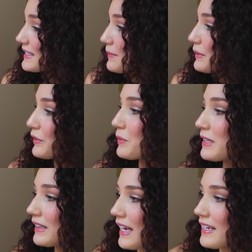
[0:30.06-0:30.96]
this up a little
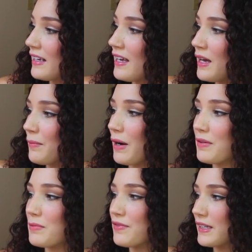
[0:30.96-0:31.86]
bit late, but
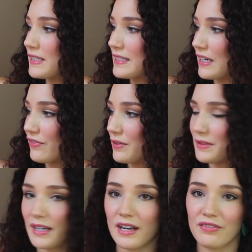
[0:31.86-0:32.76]
with moving and stuff, it
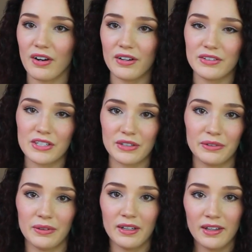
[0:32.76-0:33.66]
was kind of hard
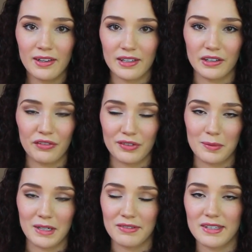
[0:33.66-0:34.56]
to, you know, film
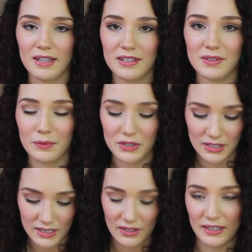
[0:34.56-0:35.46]
and everything, so we're
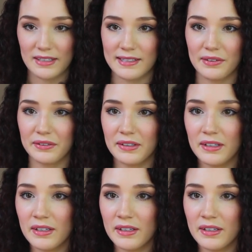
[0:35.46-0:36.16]
just now getting settled.